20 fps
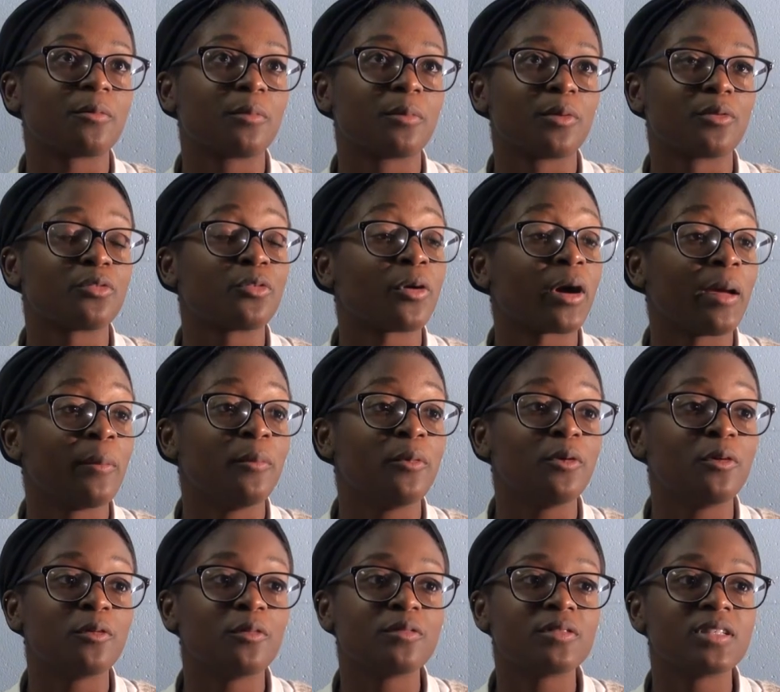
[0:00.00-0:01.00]
Before I
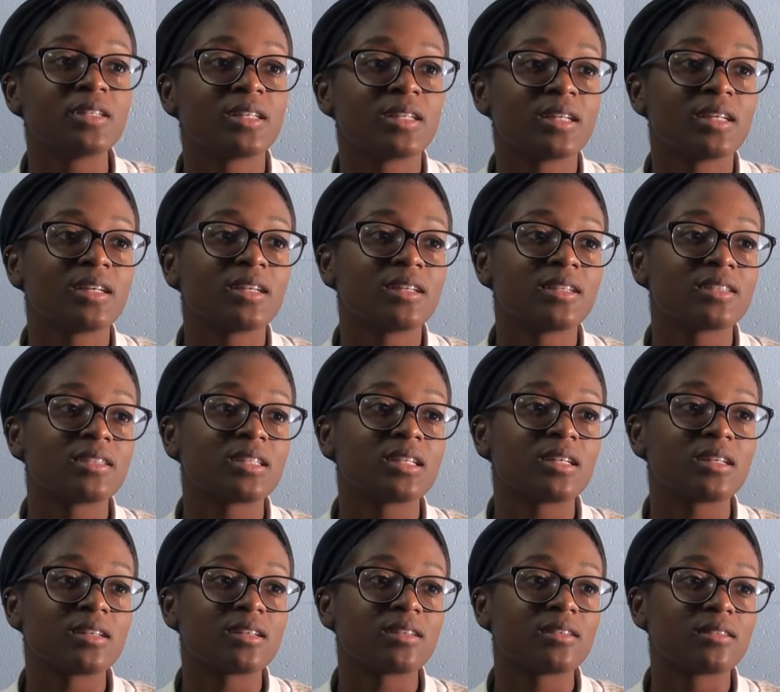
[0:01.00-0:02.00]
moved
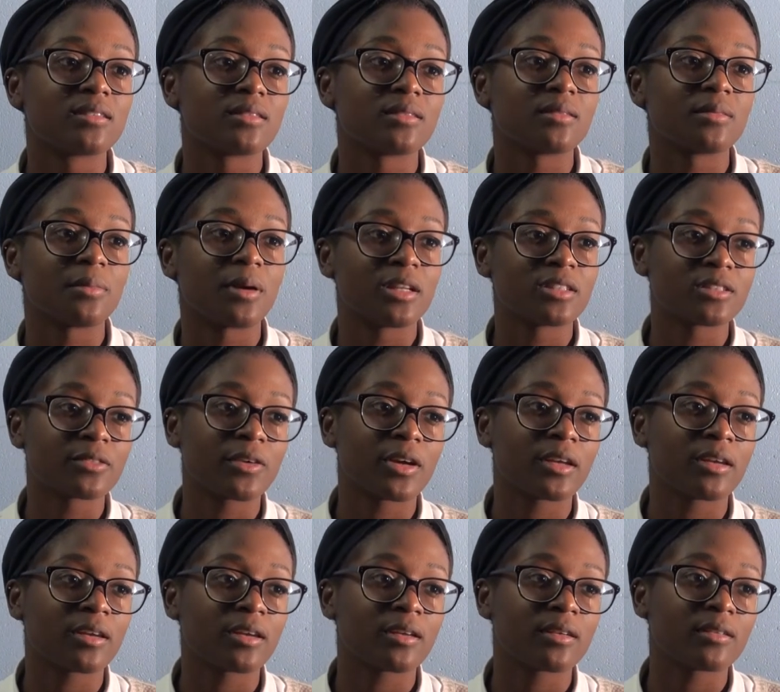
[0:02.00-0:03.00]
to
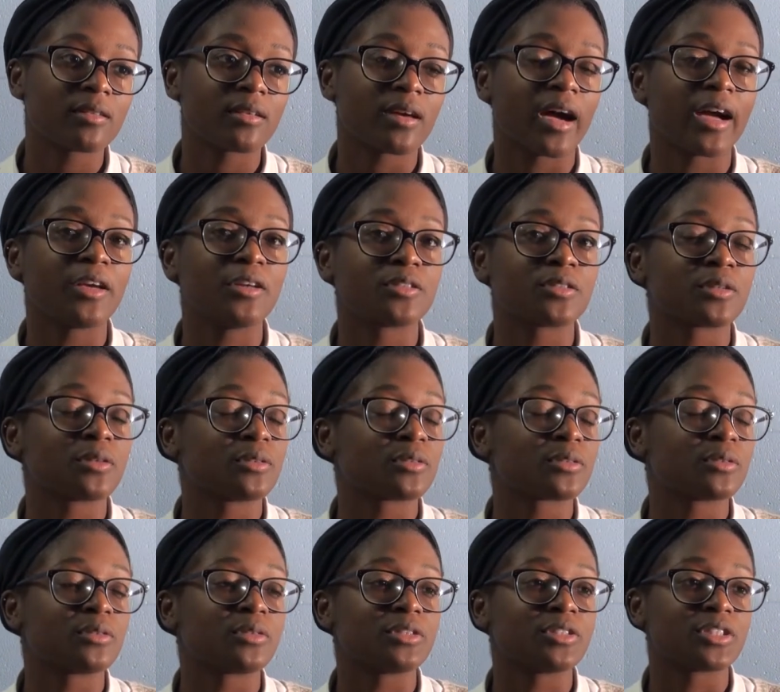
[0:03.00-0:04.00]
Pennsylvania, I used to go to
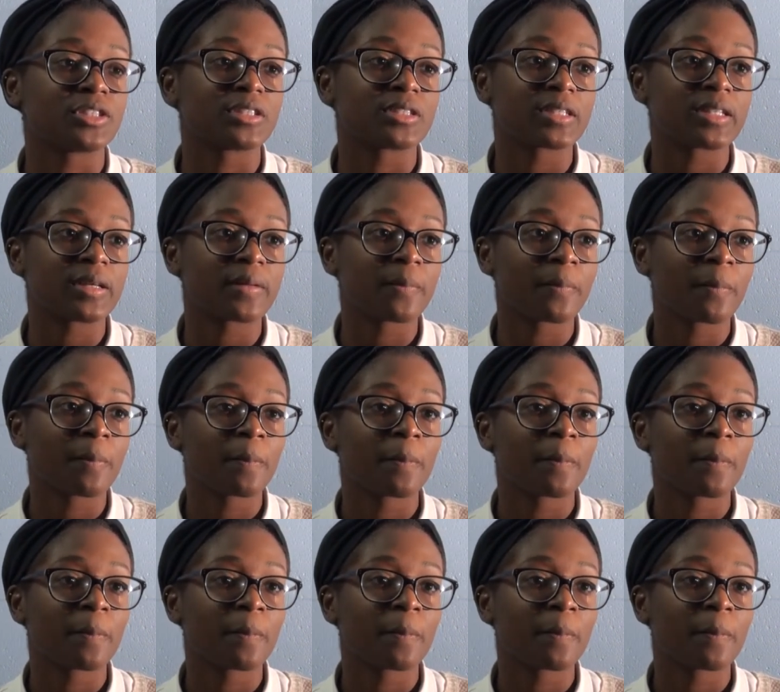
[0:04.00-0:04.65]
school in Jersey,